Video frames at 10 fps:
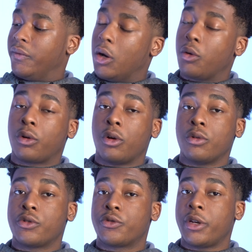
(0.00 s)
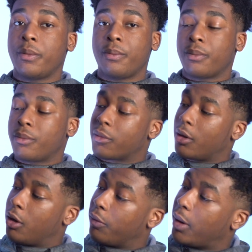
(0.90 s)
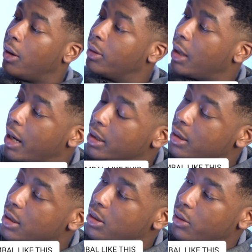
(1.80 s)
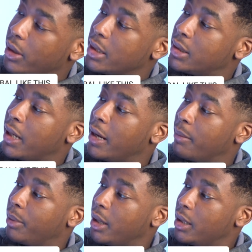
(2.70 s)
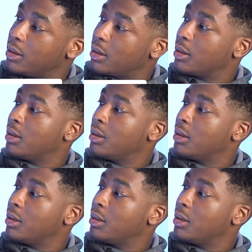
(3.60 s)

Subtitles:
Velcro strip around the axis so they stay in place.